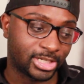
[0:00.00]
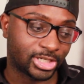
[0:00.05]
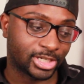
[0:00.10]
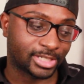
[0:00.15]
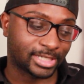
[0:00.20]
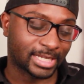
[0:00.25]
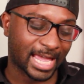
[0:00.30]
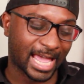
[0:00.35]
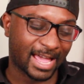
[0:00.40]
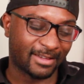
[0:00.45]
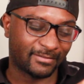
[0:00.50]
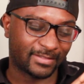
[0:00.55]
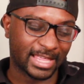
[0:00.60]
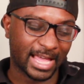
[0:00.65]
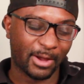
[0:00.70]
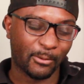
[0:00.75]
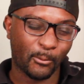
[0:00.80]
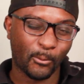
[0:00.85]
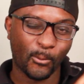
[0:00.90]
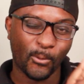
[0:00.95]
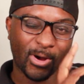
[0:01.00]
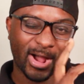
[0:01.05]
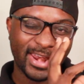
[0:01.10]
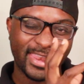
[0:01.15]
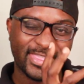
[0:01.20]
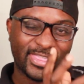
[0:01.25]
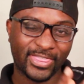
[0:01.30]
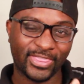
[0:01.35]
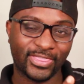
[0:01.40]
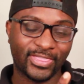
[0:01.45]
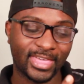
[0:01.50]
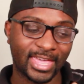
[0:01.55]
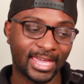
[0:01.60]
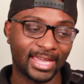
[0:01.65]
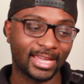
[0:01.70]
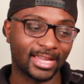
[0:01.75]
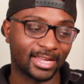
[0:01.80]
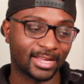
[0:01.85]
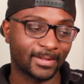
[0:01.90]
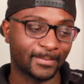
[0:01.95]
just have that one
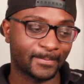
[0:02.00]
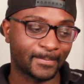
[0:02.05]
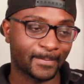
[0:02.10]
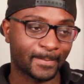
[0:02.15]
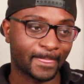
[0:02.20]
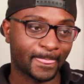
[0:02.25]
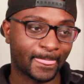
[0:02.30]
thing